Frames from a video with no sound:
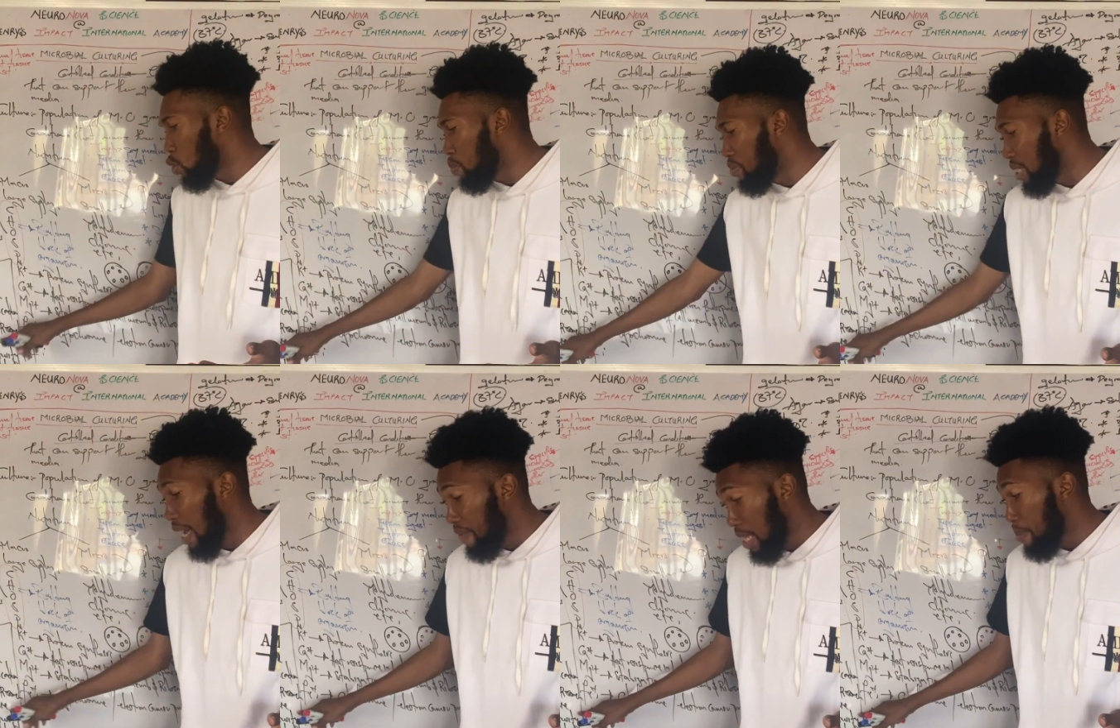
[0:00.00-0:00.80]
to
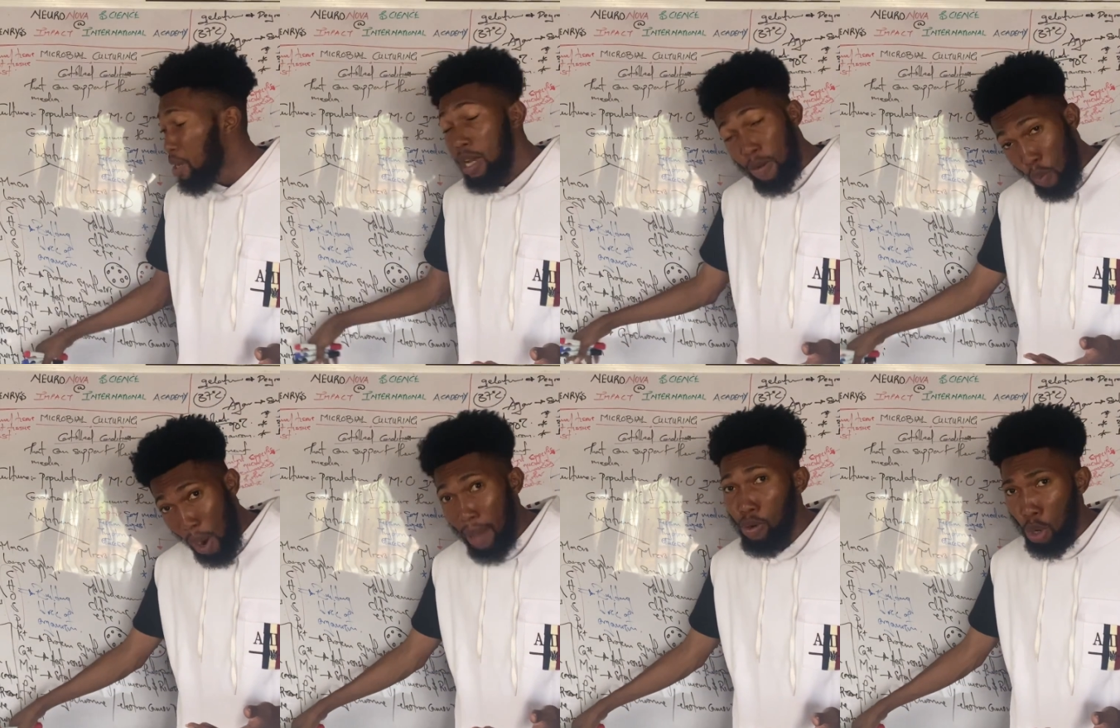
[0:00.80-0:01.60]
preserve them.
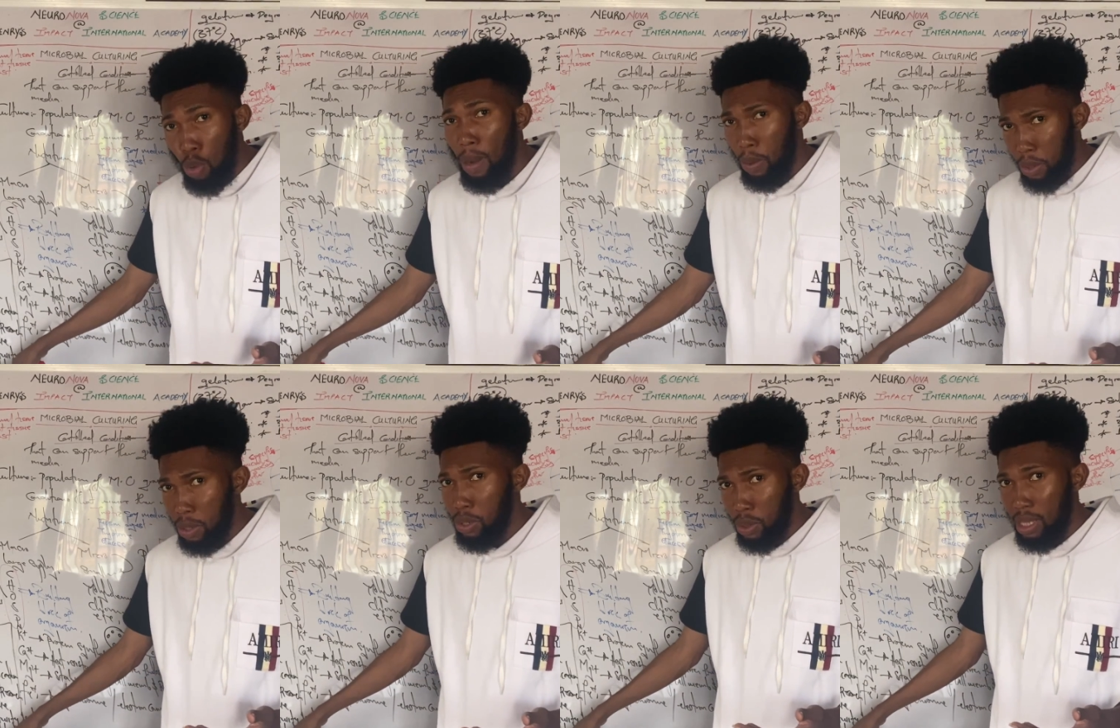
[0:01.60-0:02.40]
Why? Because we might want
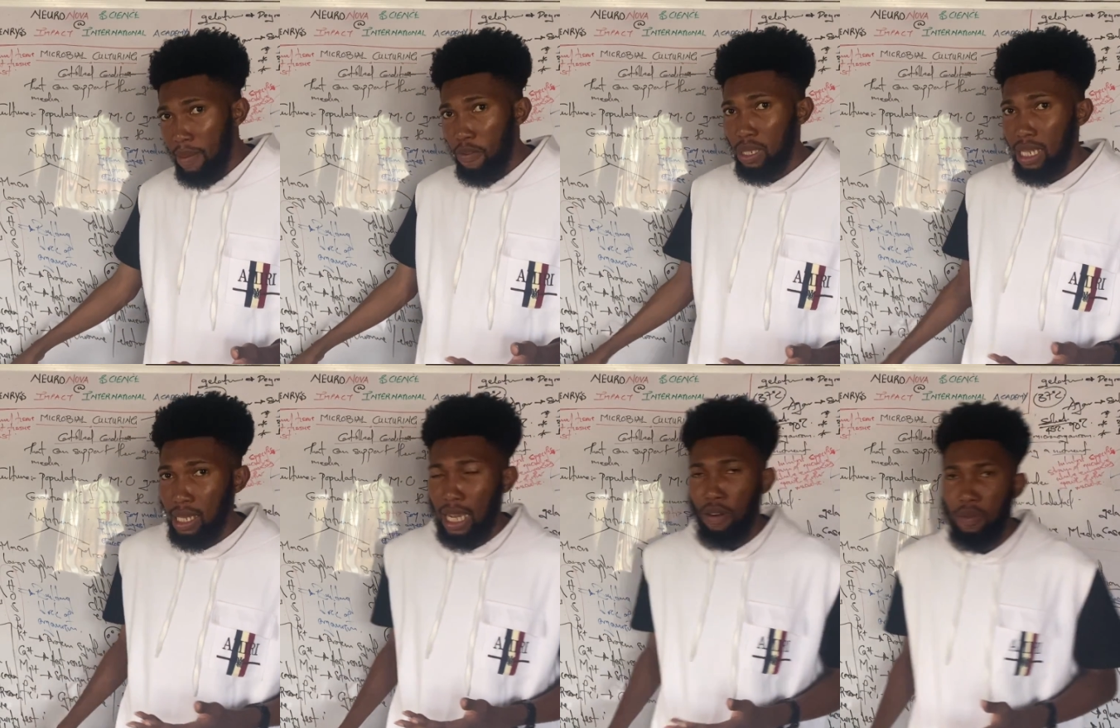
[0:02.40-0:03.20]
to use them for
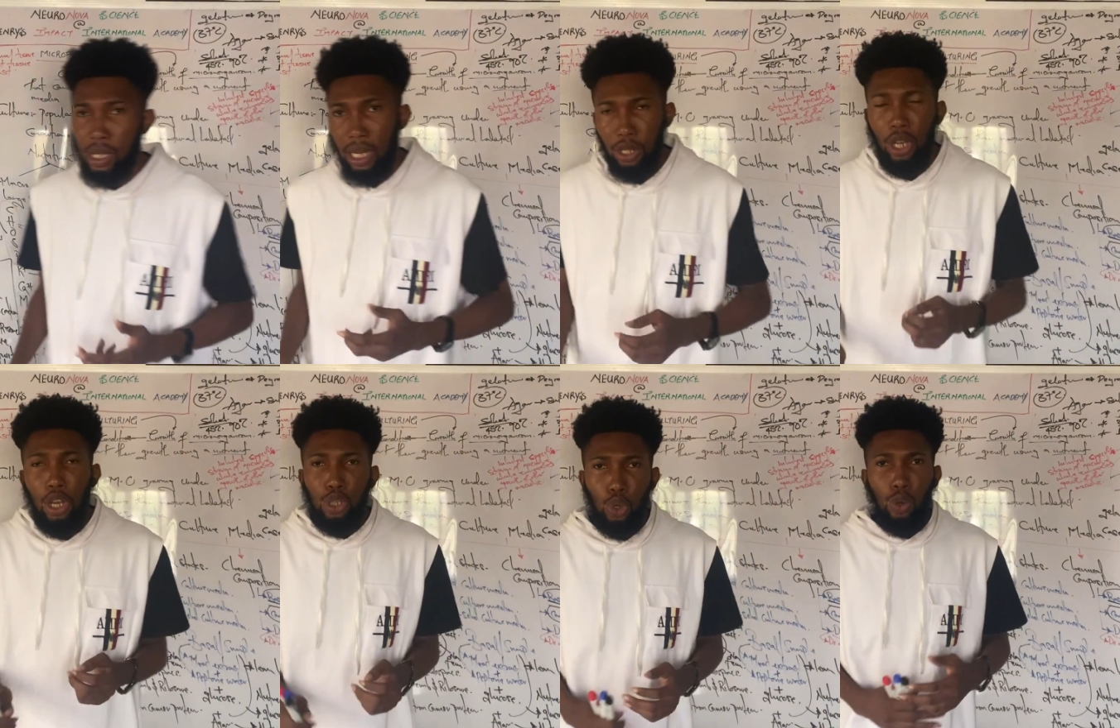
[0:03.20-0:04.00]
certain kind of research.
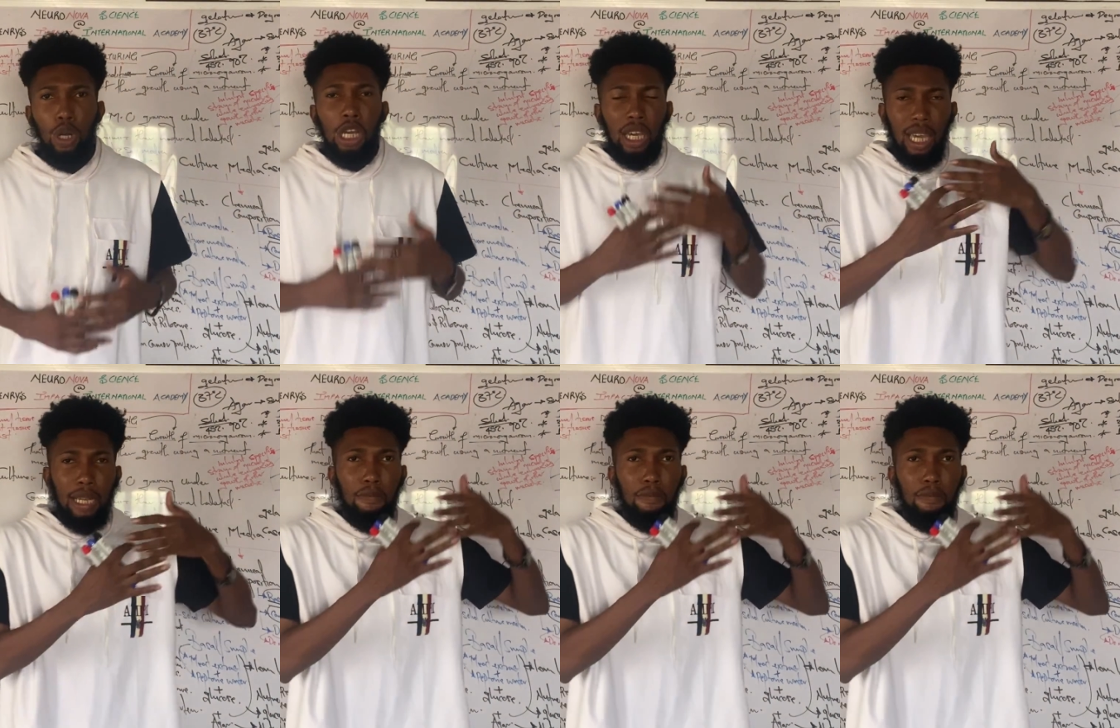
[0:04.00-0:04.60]
So in